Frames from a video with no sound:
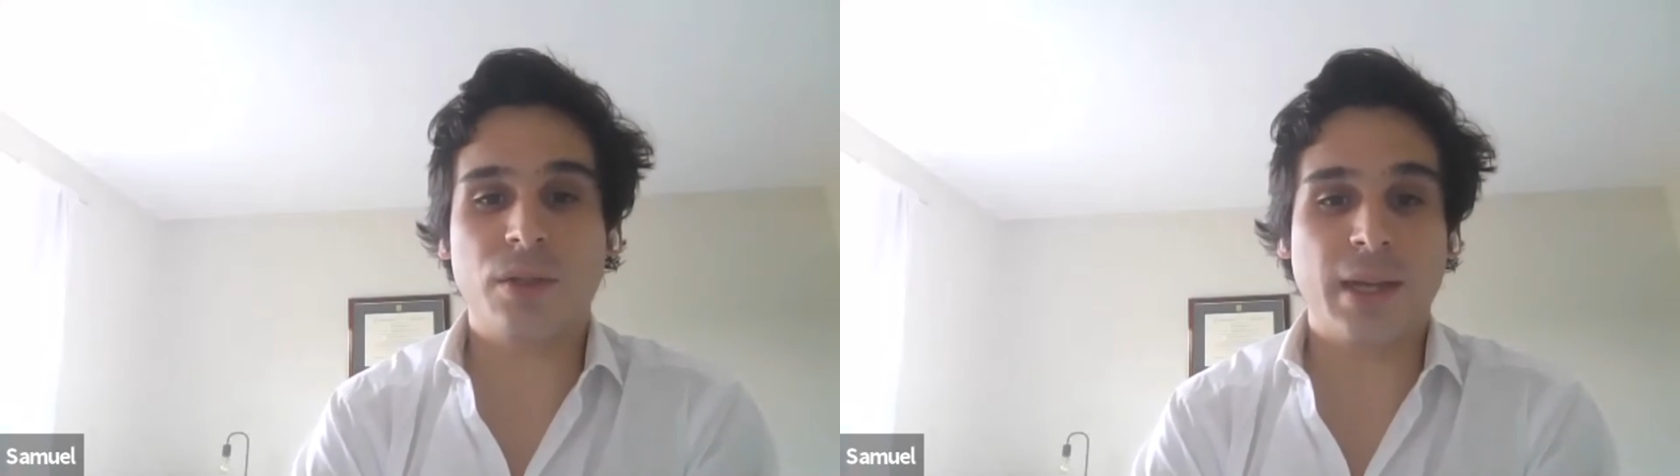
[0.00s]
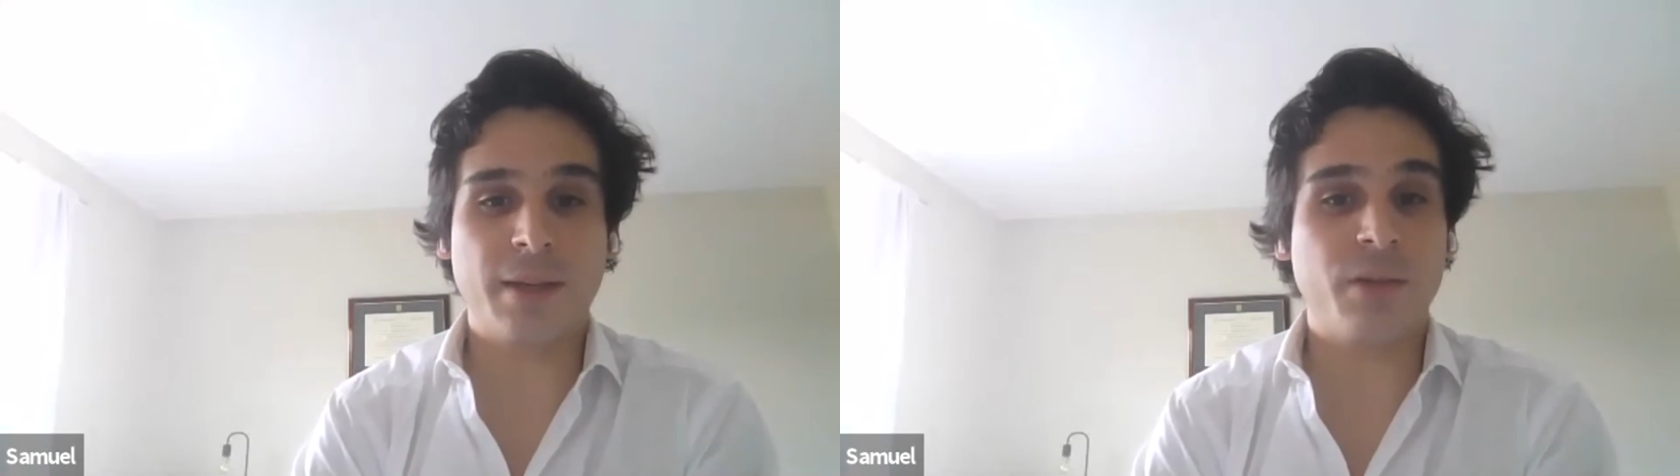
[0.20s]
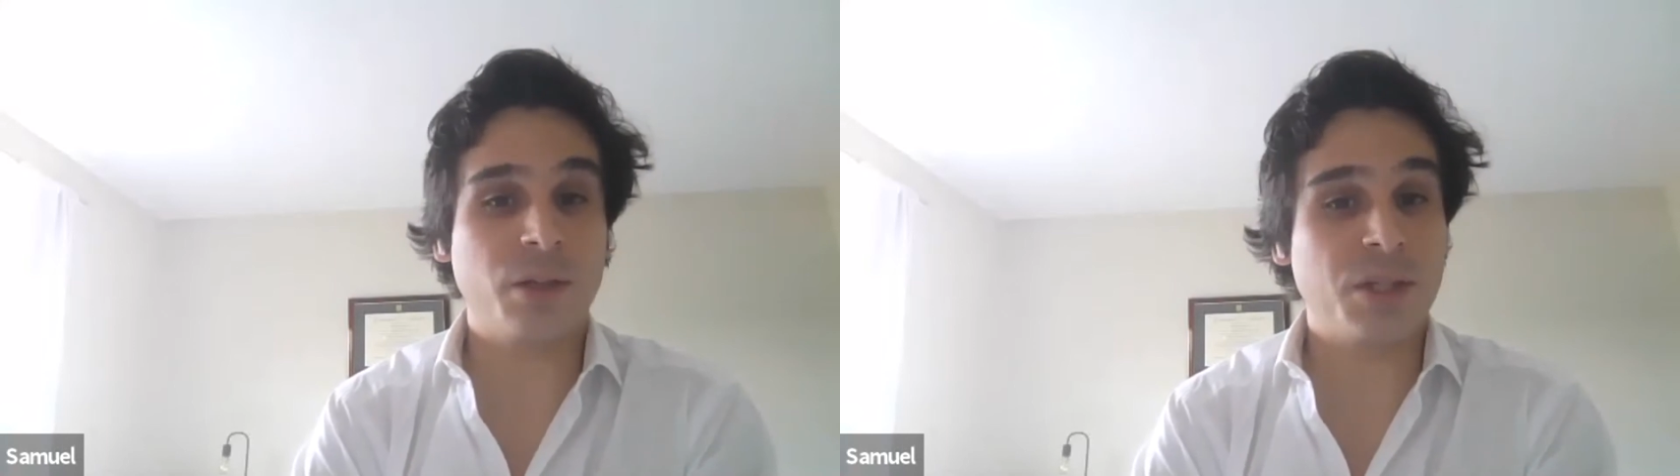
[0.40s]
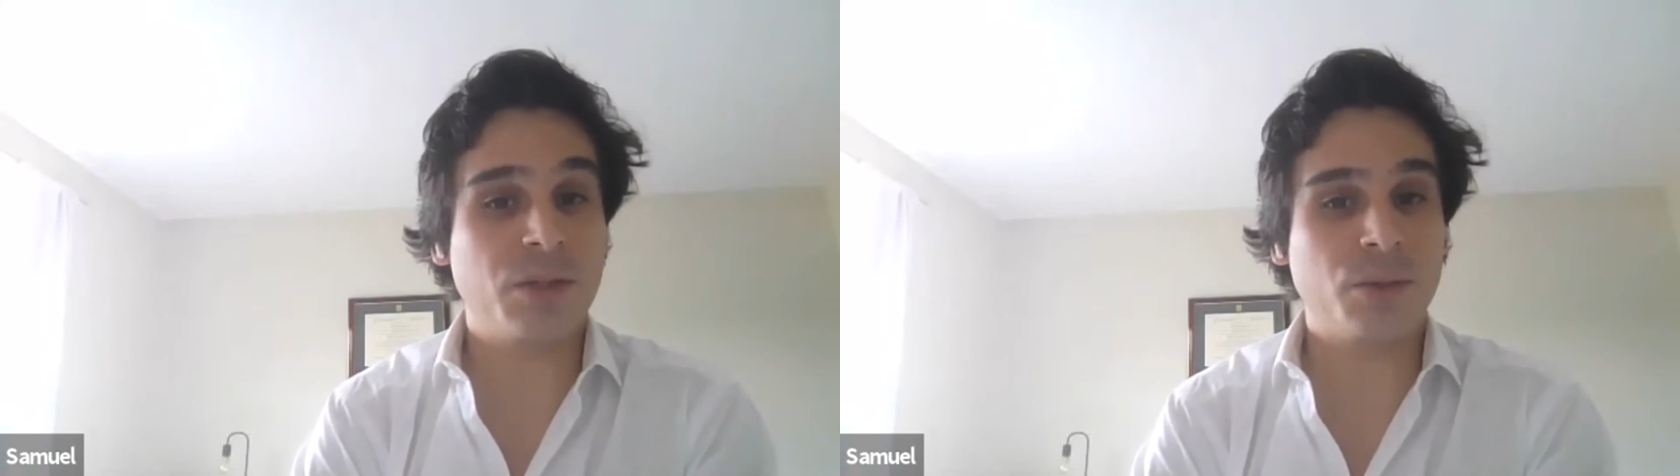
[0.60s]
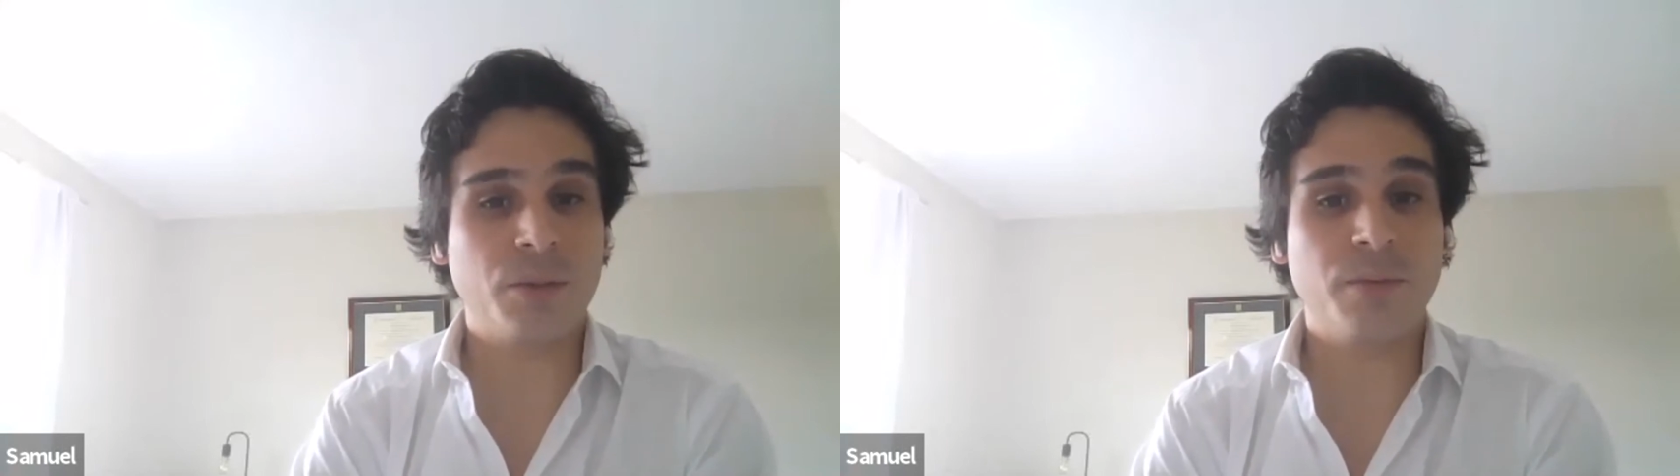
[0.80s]
like very
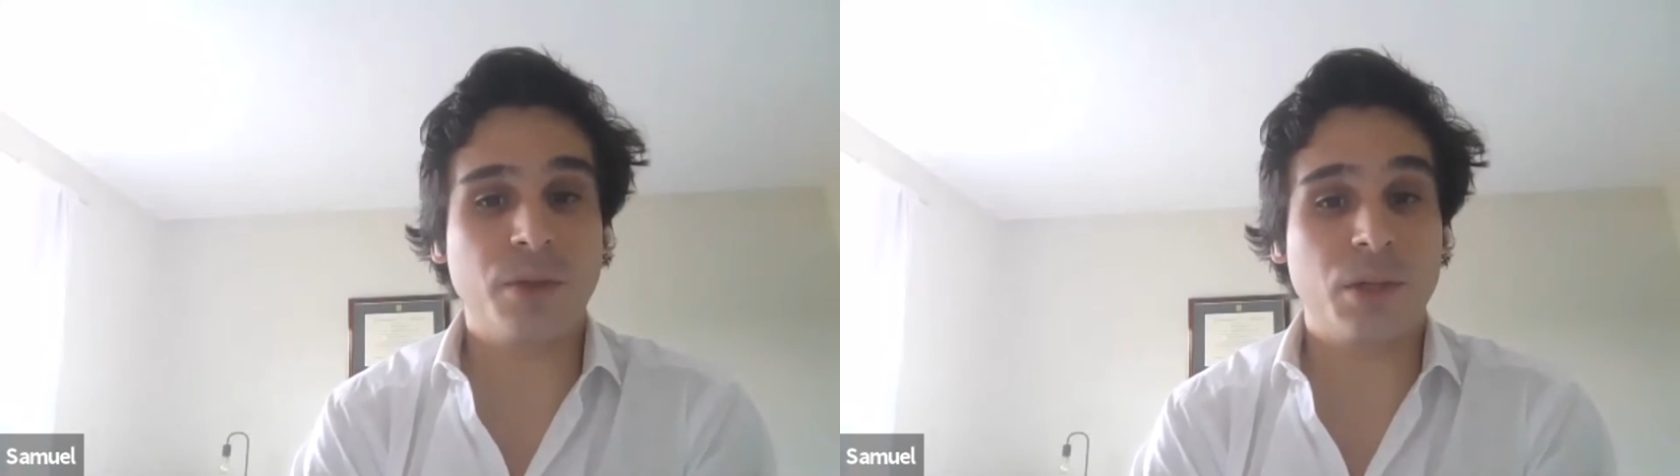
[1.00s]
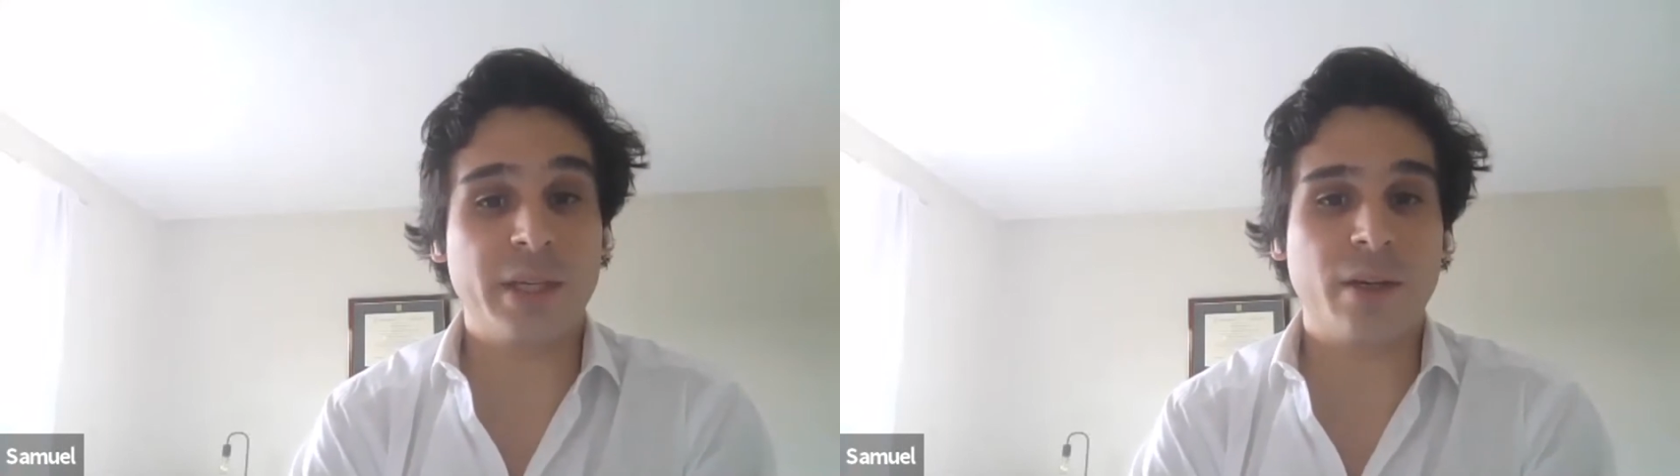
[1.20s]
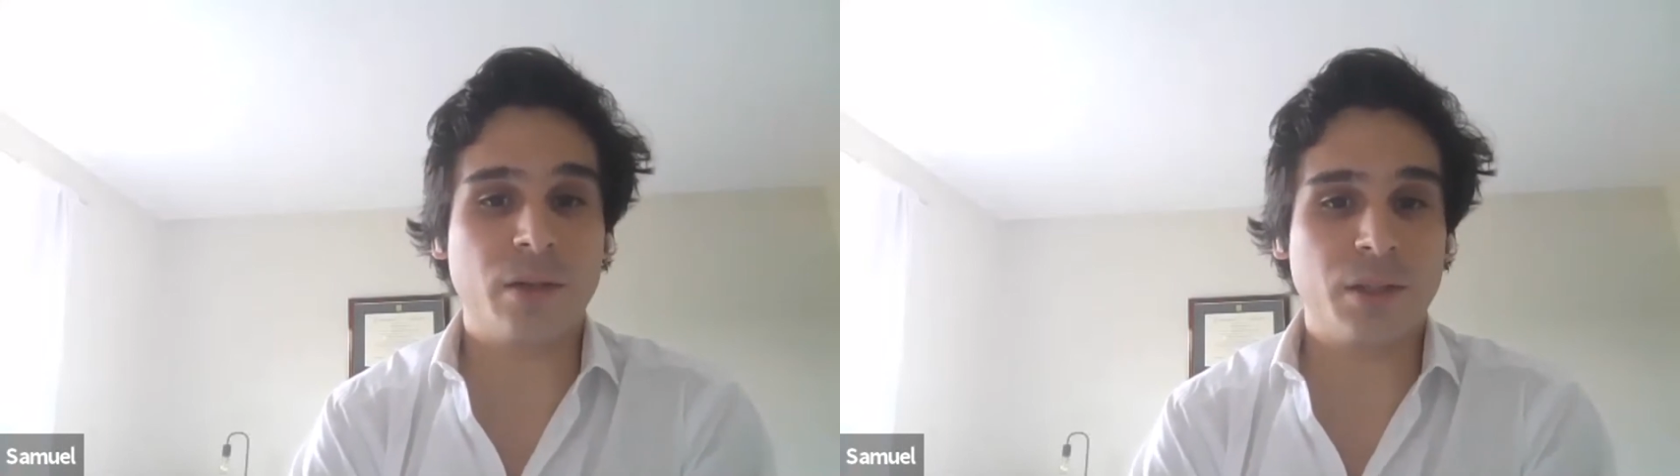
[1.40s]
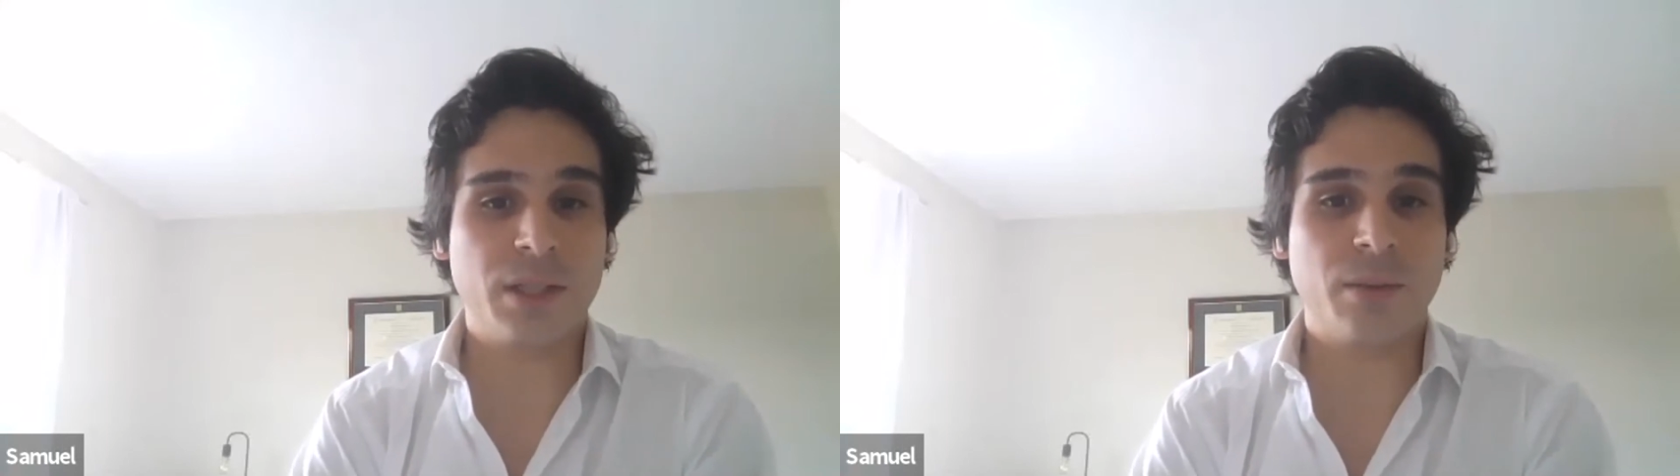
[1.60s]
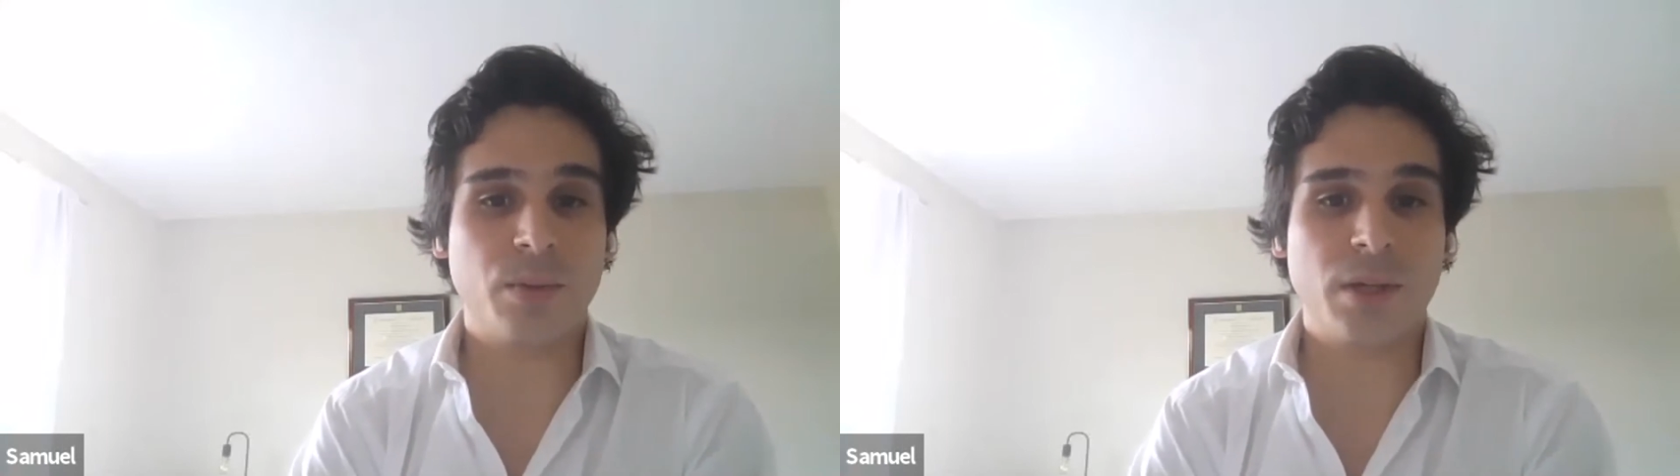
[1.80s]
soon, very early
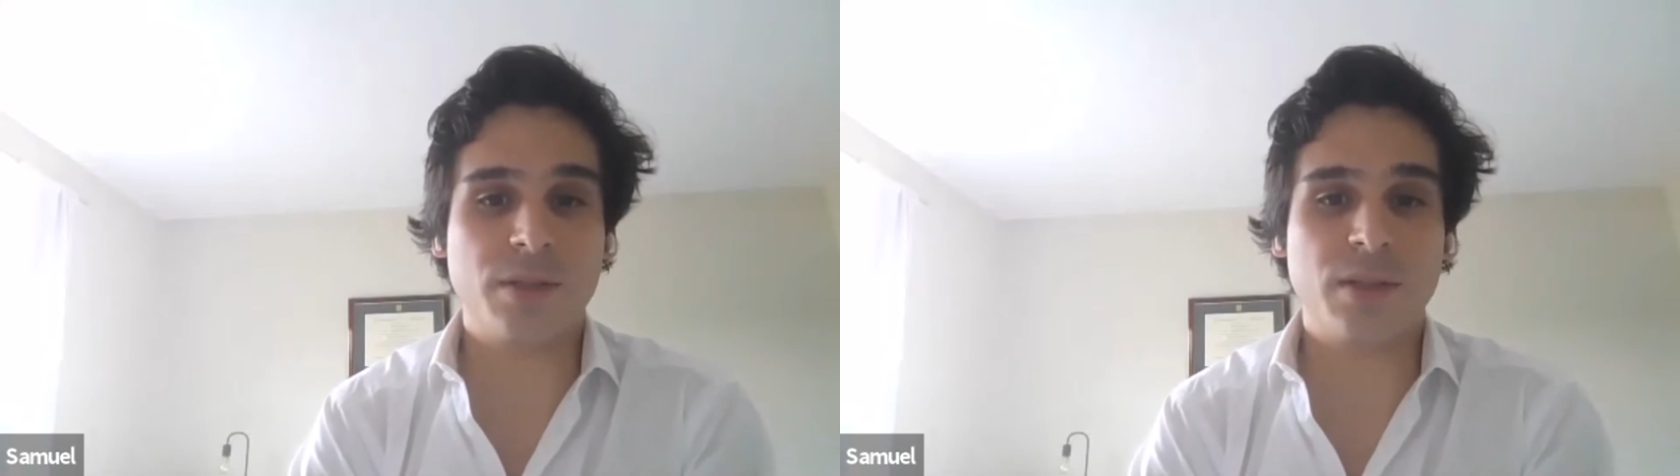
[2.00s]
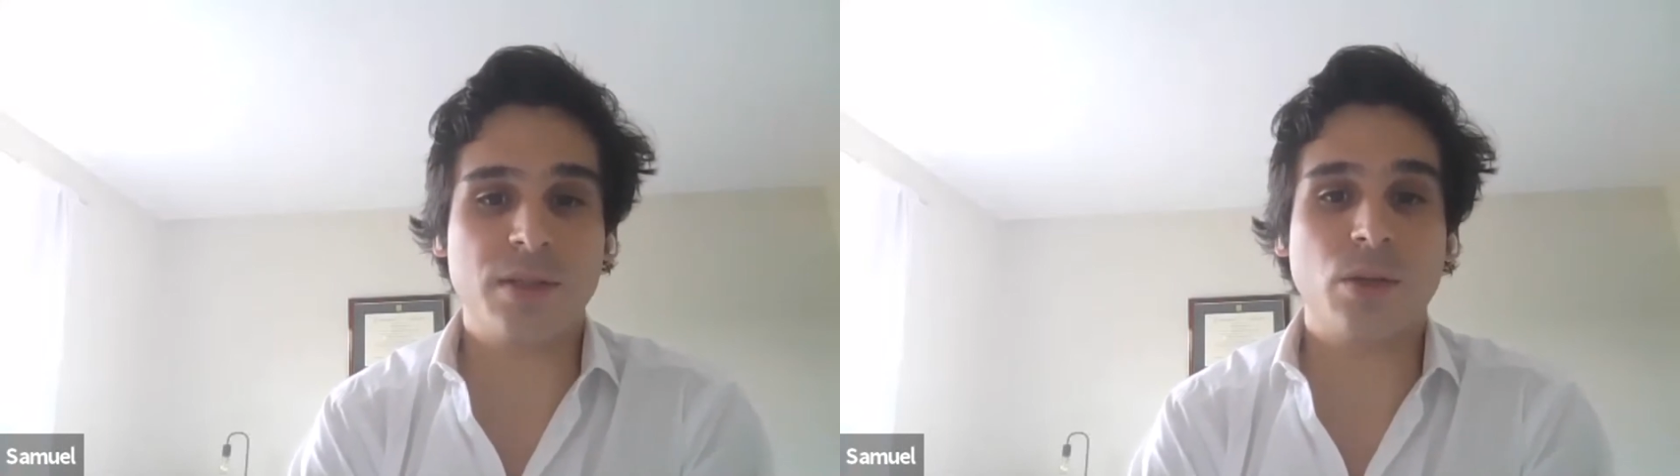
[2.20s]
in the process.